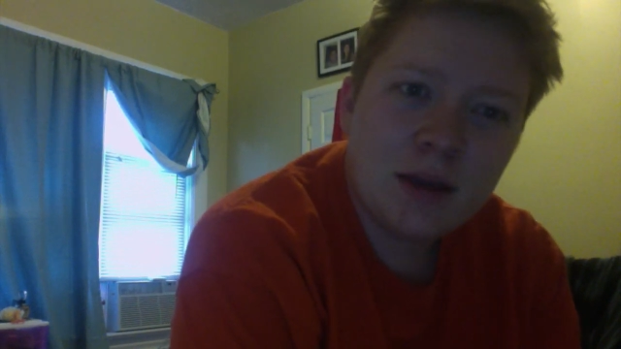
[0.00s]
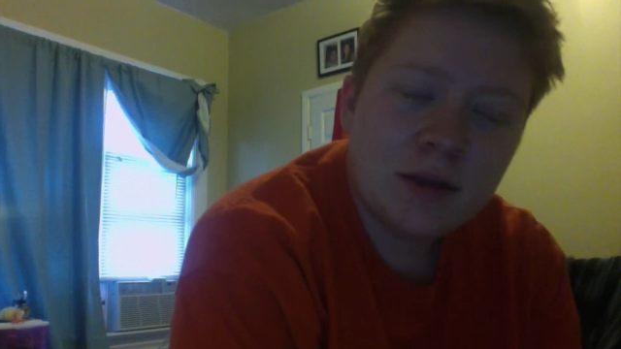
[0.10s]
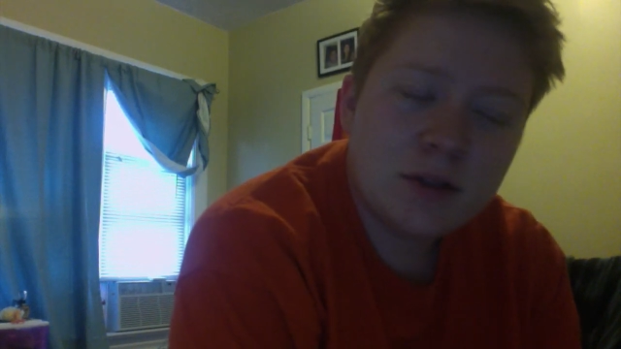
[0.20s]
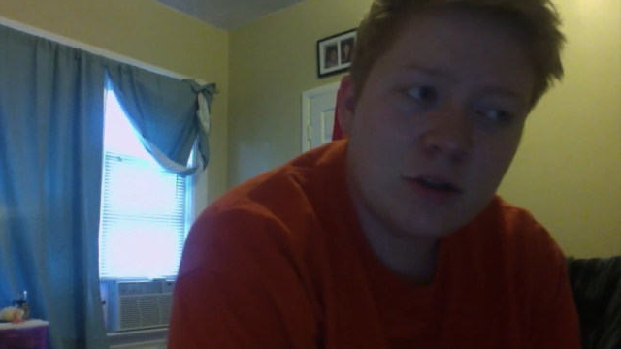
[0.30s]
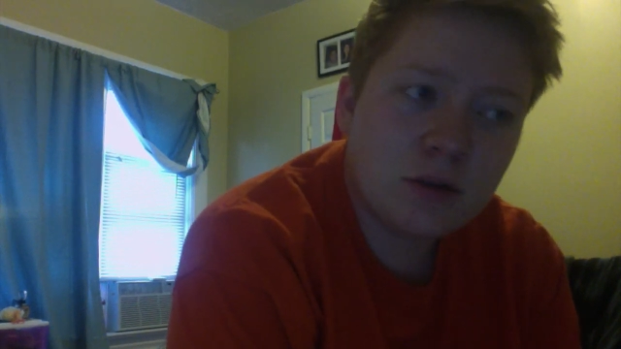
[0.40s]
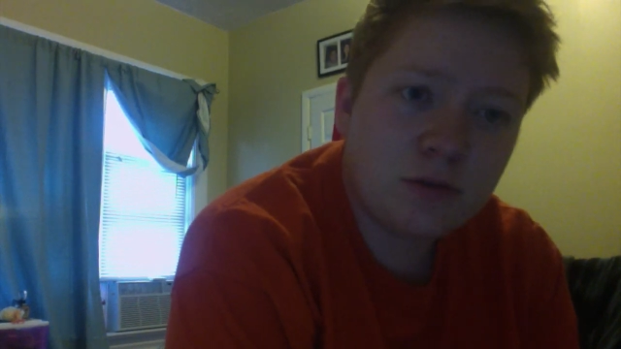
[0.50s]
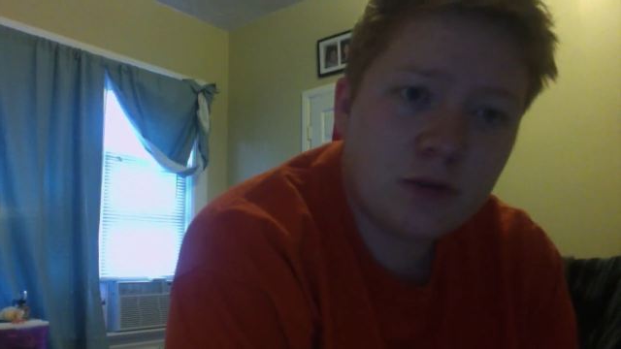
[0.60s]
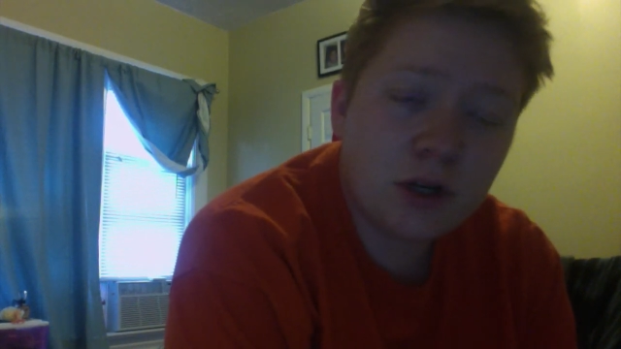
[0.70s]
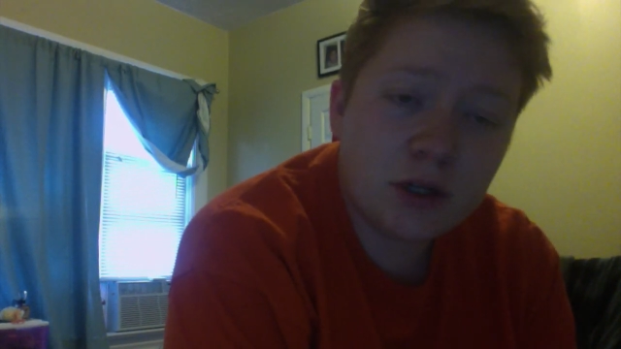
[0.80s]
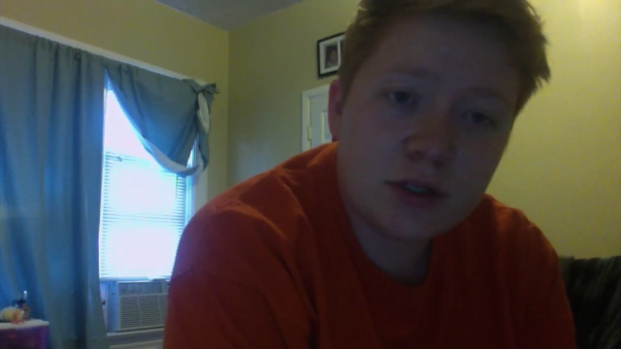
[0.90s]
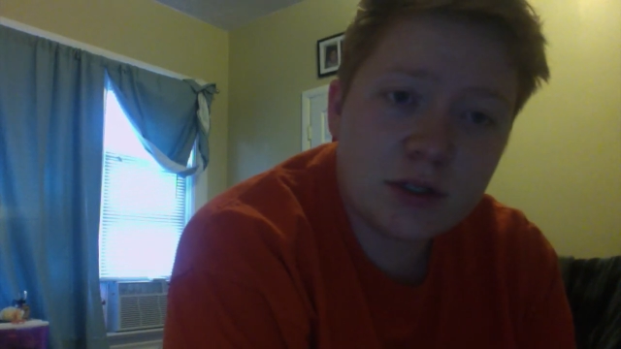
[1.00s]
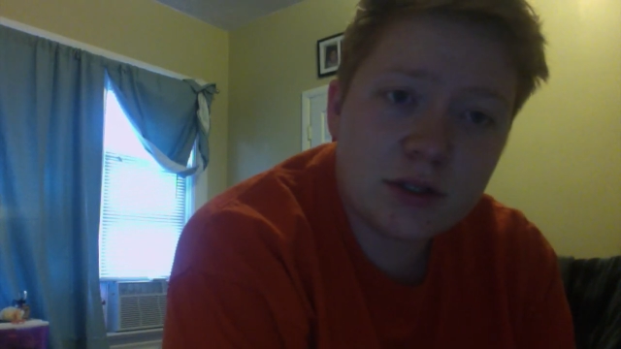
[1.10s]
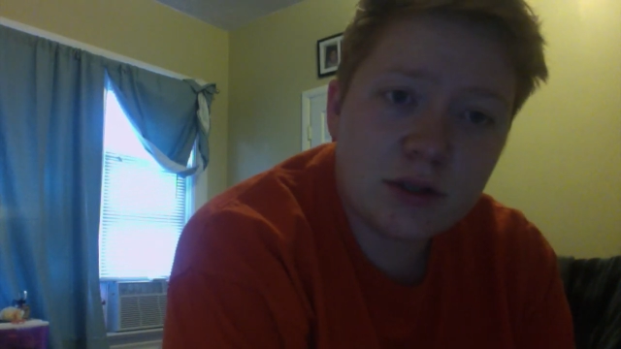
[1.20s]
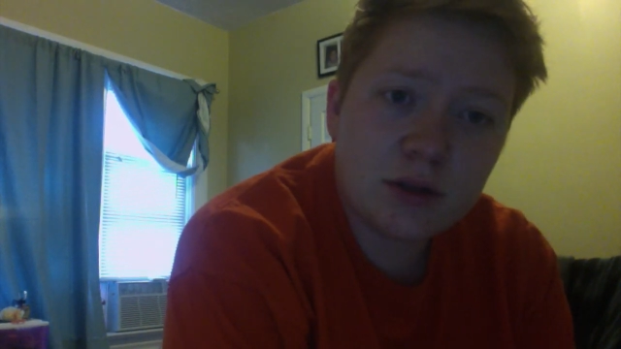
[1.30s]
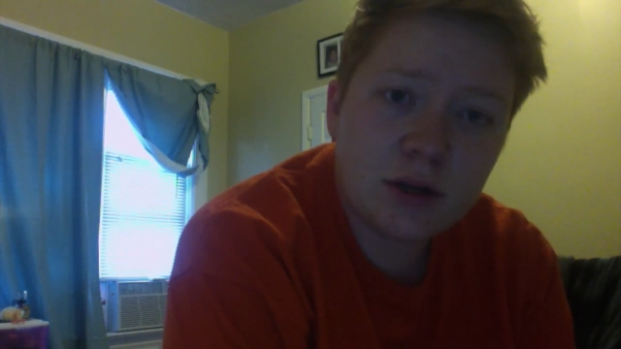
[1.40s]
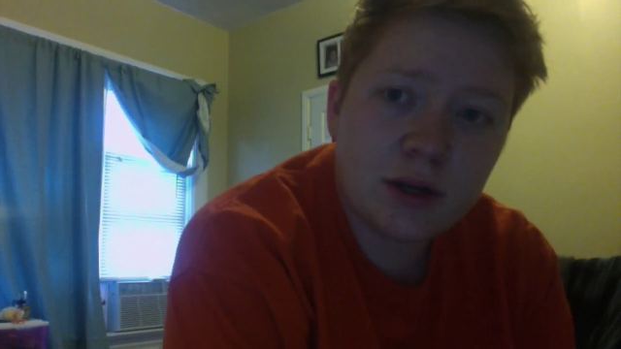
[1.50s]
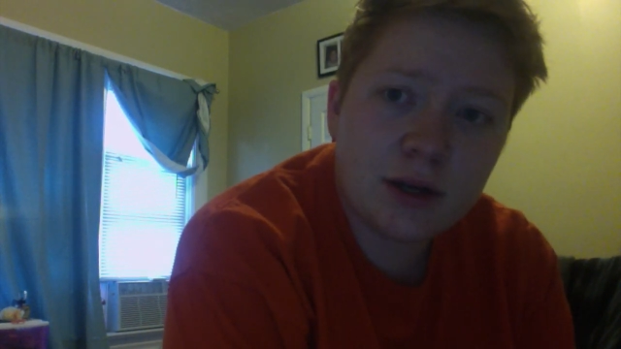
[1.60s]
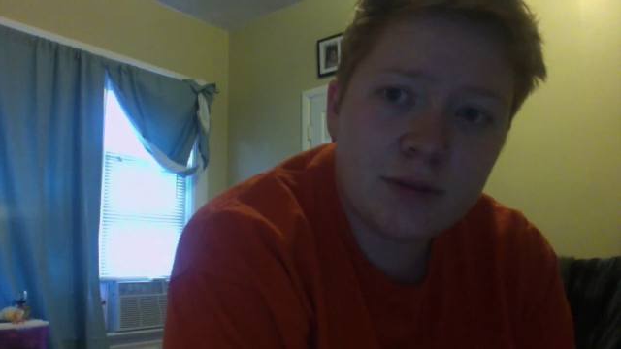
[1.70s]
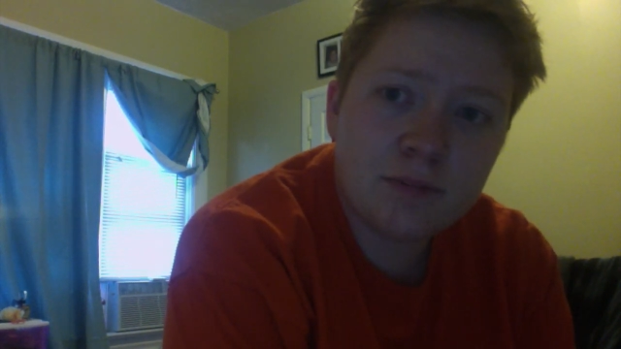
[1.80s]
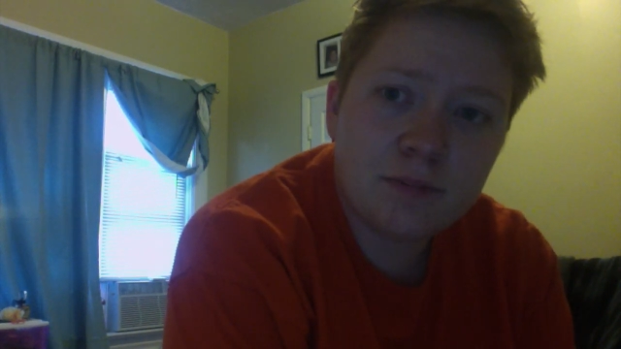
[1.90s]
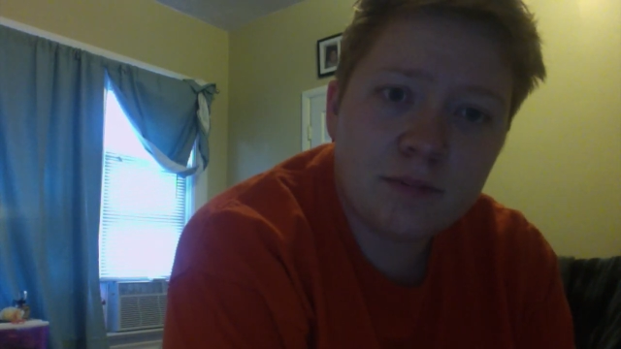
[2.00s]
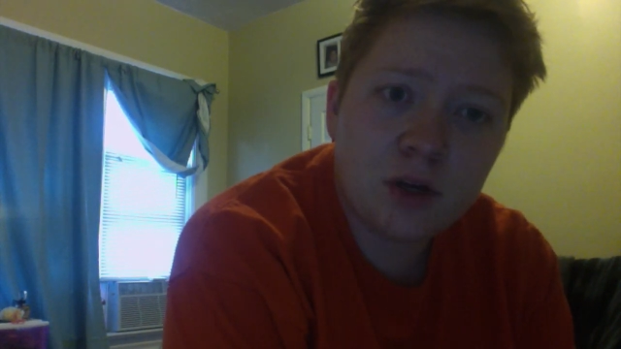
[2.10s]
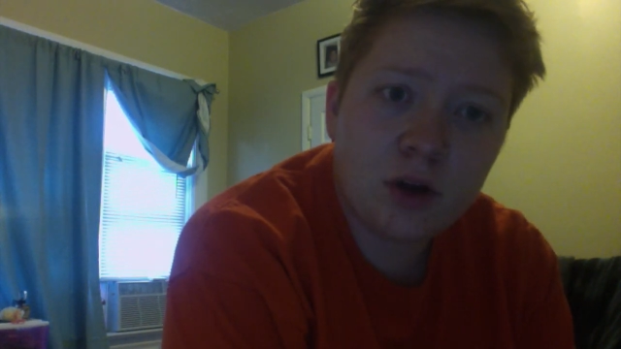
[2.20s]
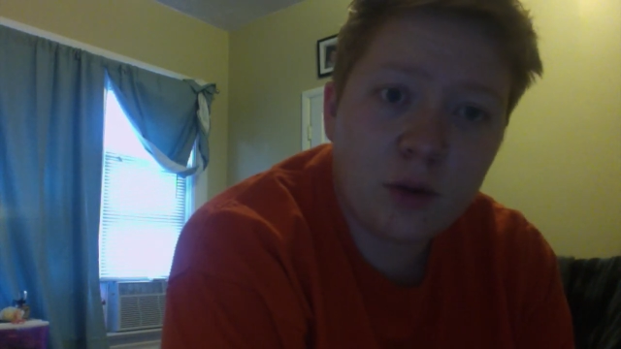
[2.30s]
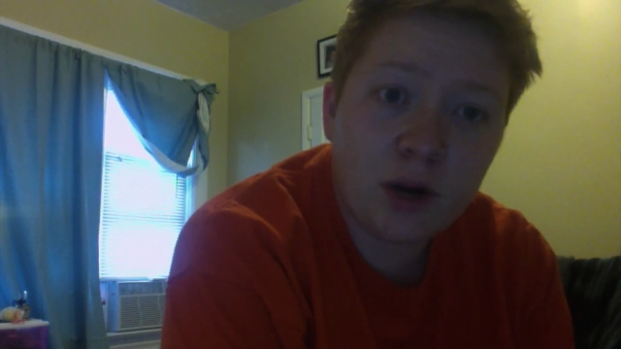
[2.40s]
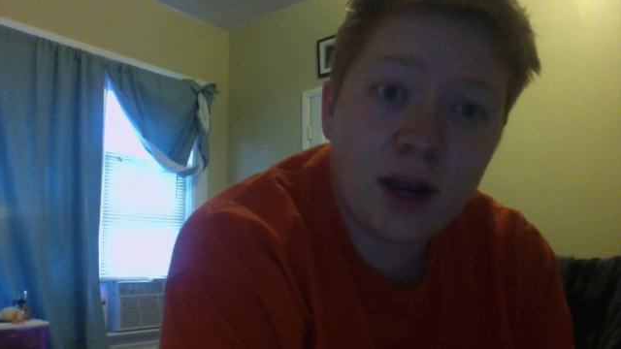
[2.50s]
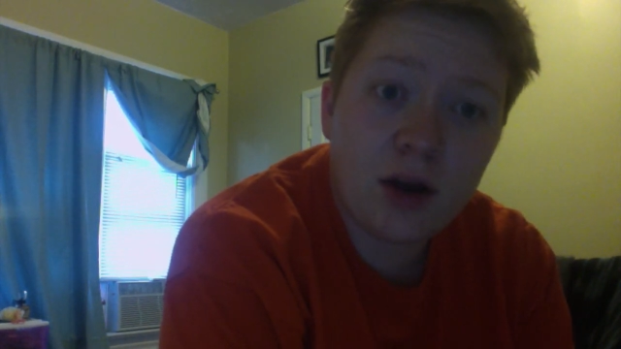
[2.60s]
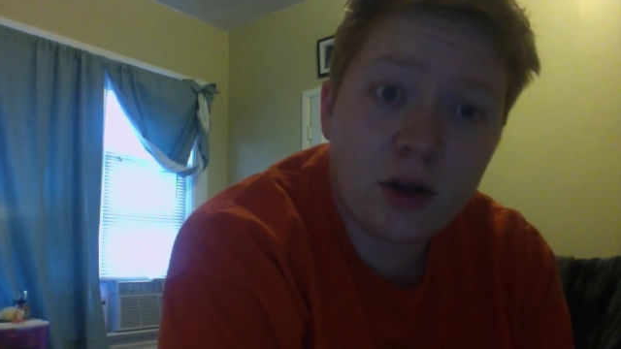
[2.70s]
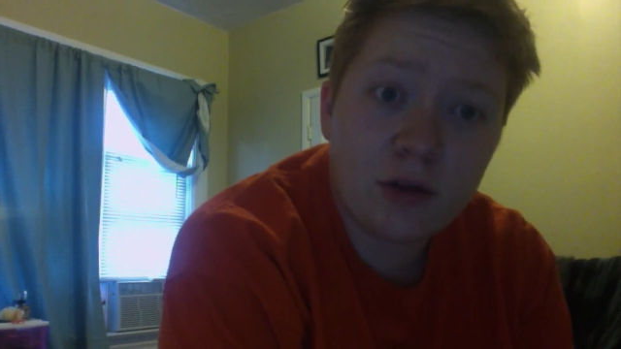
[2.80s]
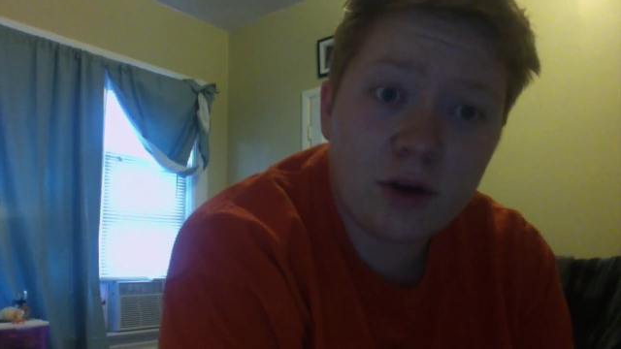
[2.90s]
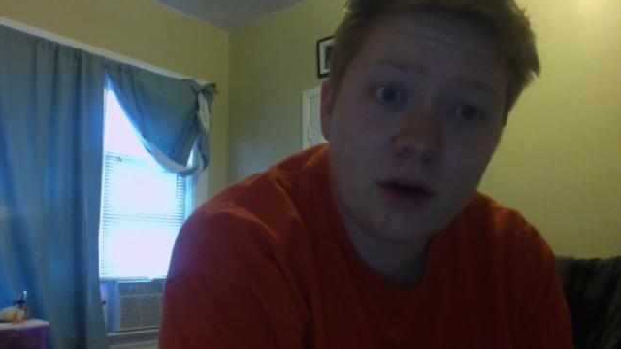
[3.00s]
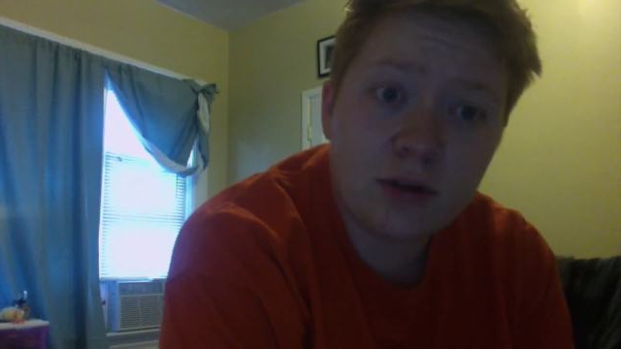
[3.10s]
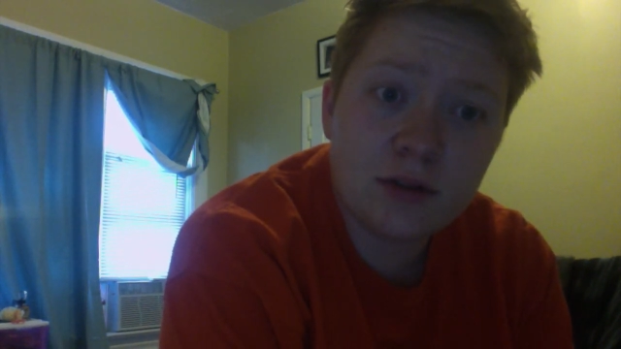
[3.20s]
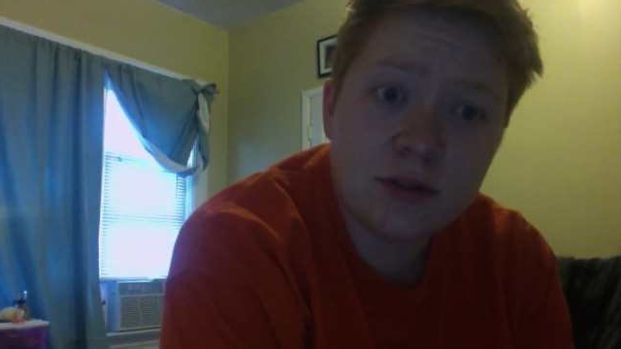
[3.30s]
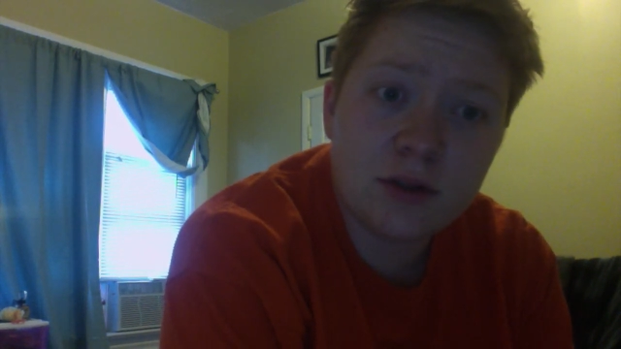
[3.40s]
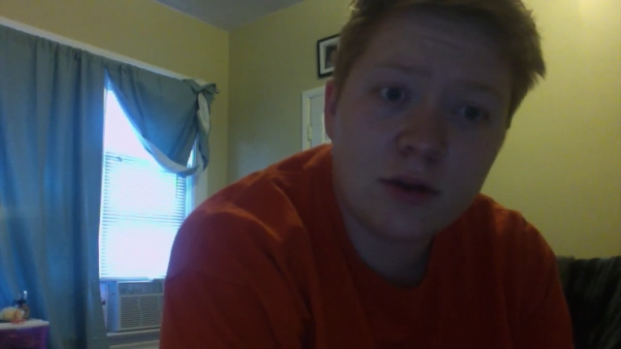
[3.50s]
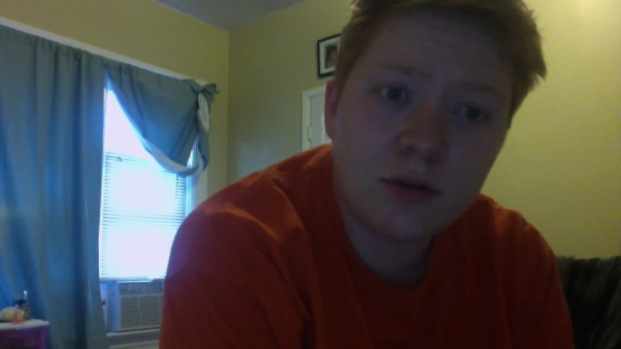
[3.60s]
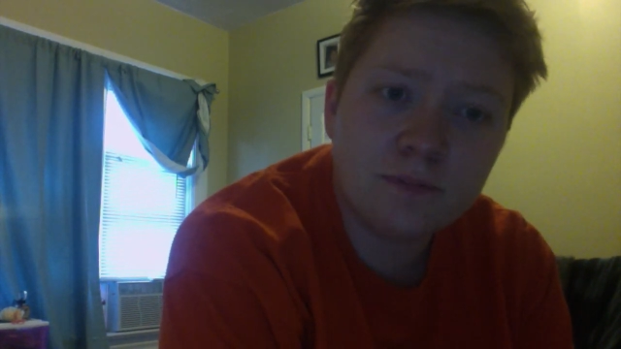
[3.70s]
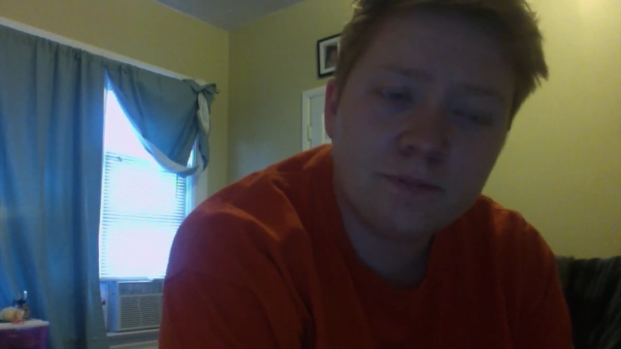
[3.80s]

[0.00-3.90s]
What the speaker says: So at first, I work at Olive Garden, so